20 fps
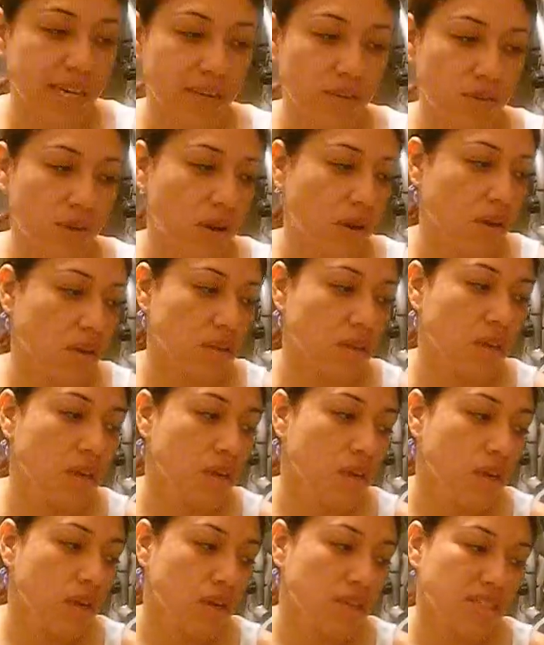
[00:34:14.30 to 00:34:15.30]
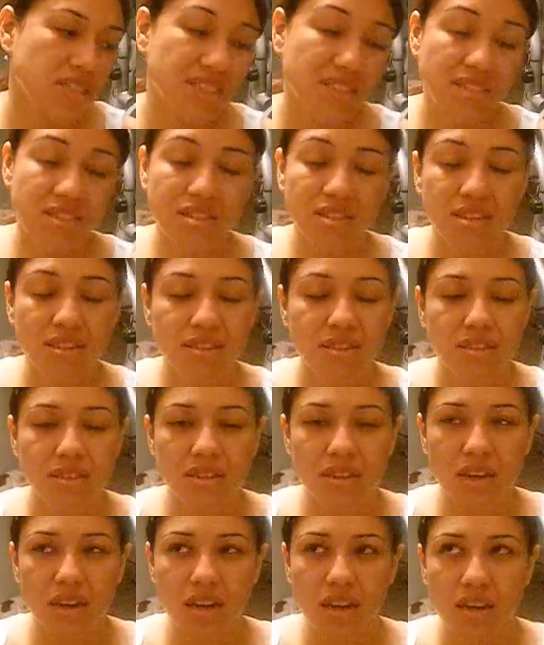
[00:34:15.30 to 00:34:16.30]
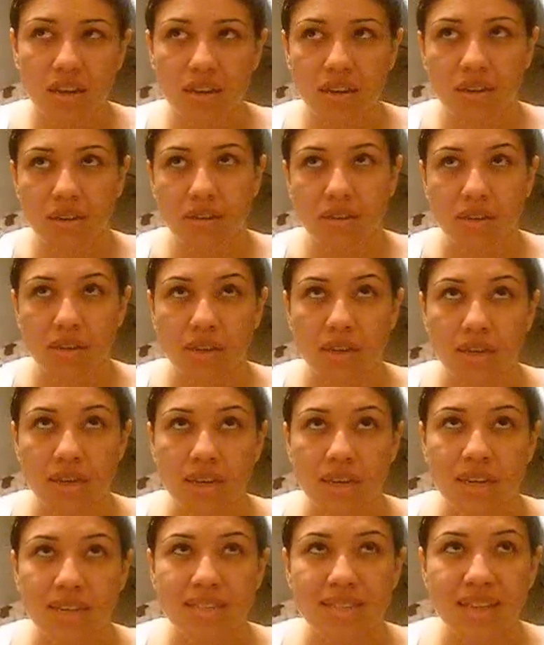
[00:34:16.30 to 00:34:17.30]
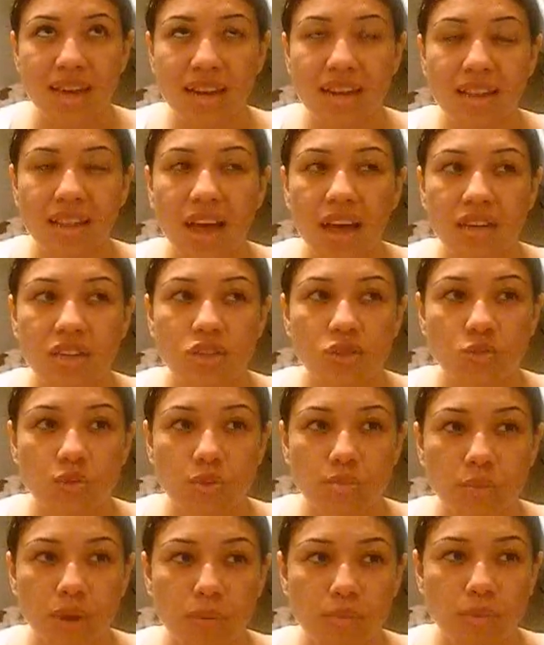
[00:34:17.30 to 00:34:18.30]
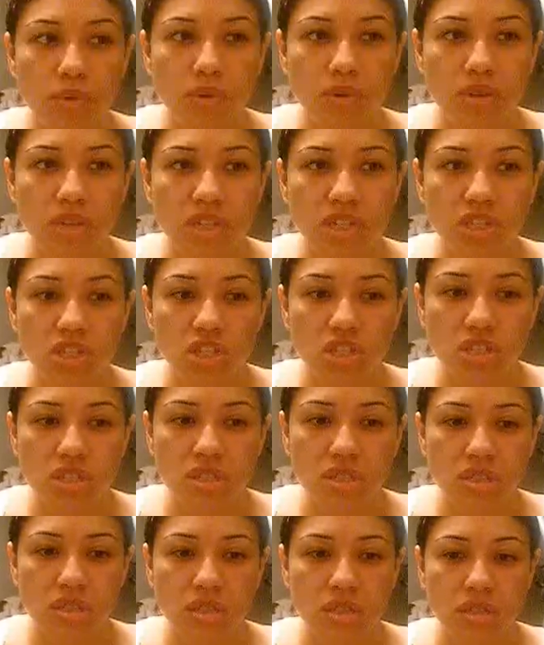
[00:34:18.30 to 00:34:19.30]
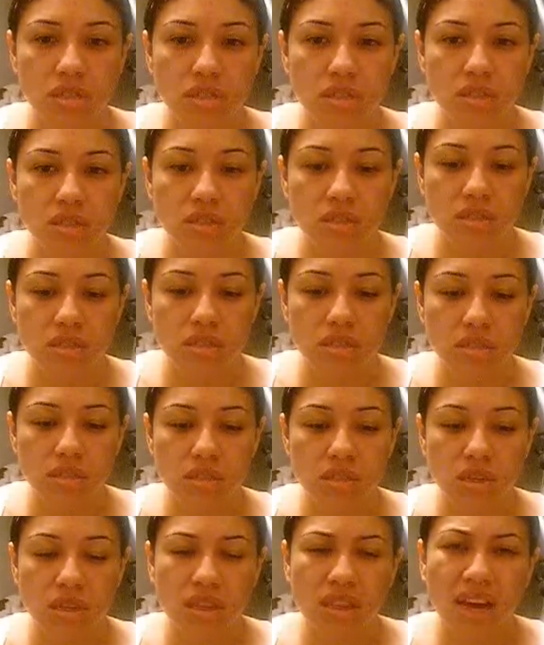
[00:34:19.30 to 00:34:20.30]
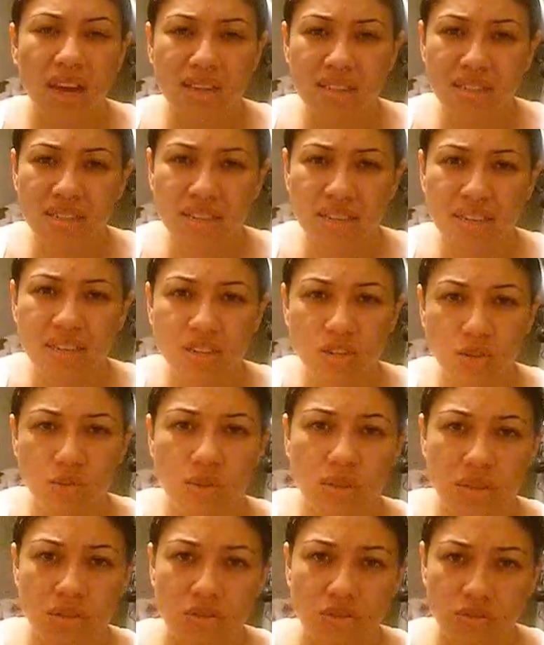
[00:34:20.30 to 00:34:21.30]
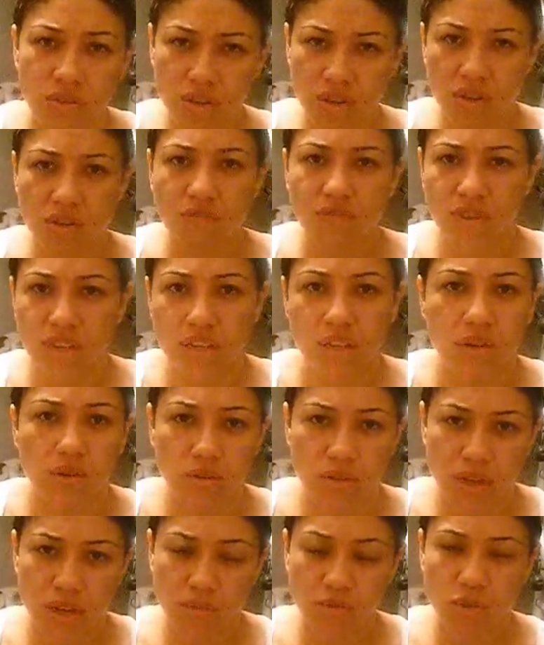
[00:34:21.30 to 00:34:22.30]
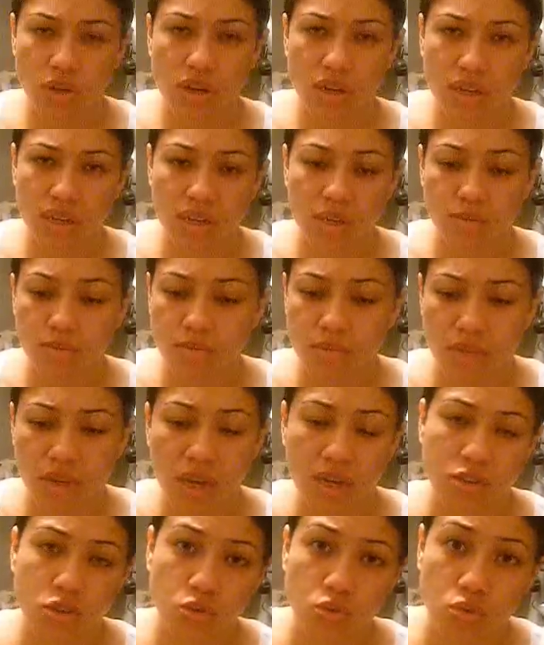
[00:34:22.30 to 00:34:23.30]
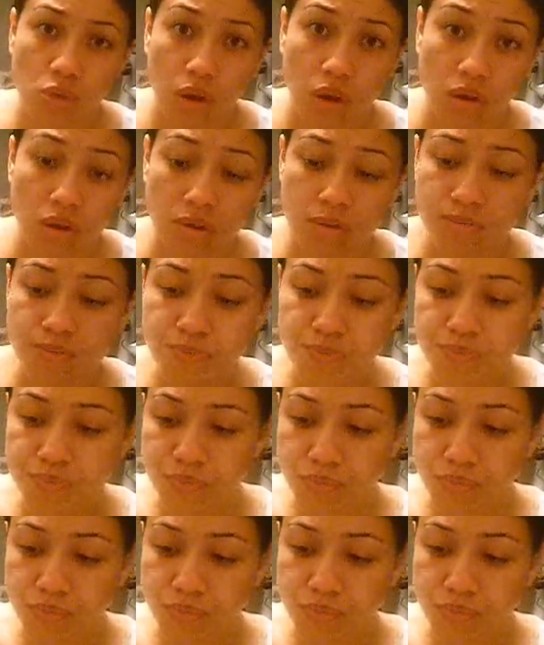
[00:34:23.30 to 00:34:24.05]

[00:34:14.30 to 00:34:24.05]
later on. It's not a lot to remember. It's just a lot to get into a little video that I'm trying to keep not too long.